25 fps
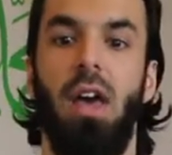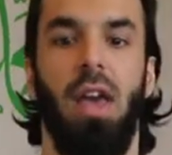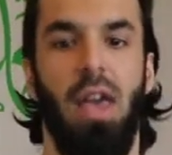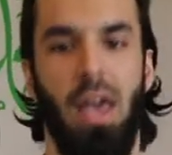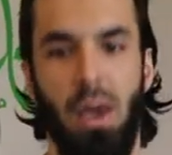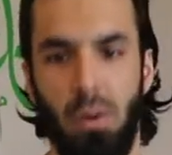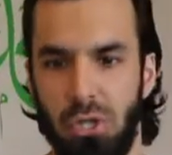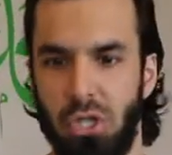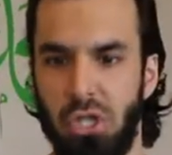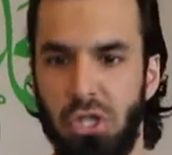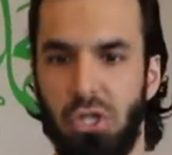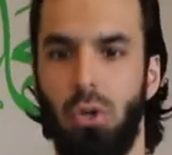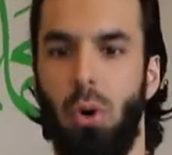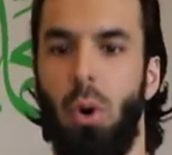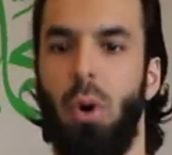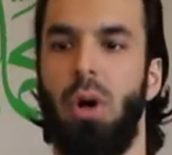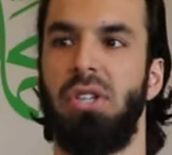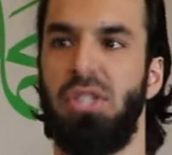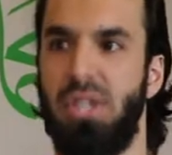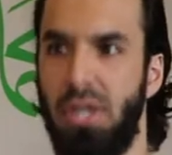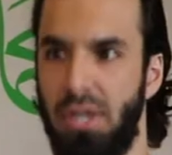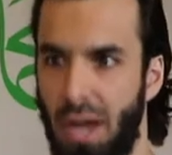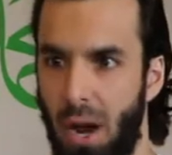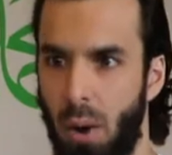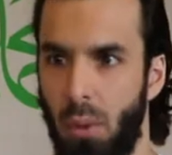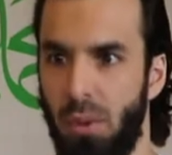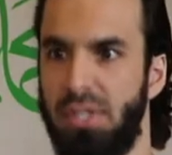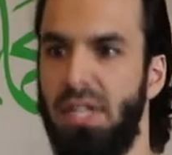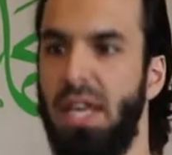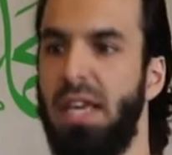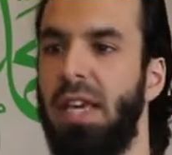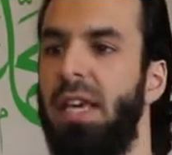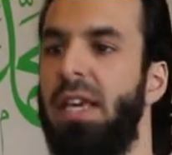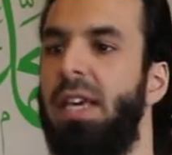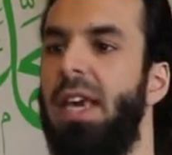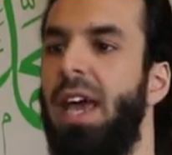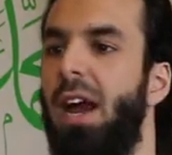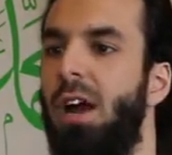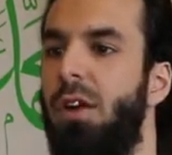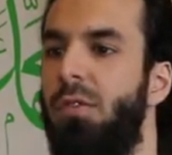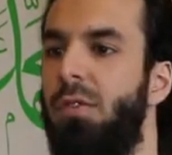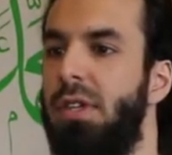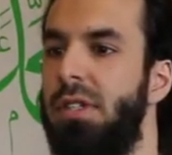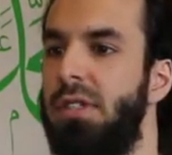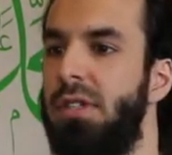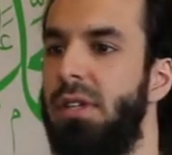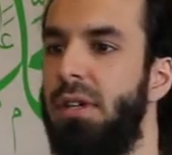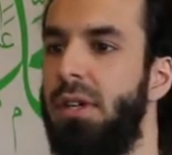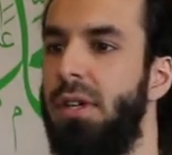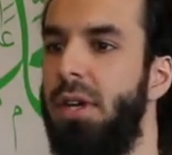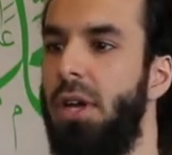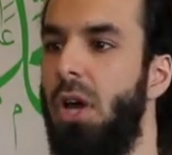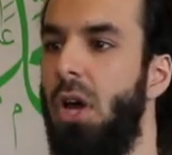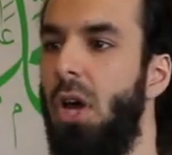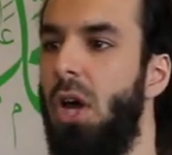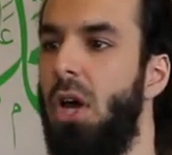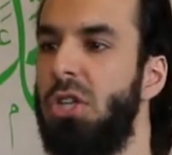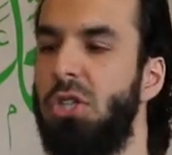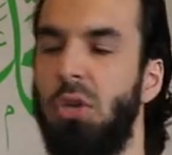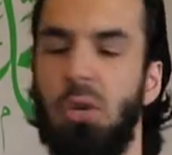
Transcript: It was just a horse and now we're taking care of it.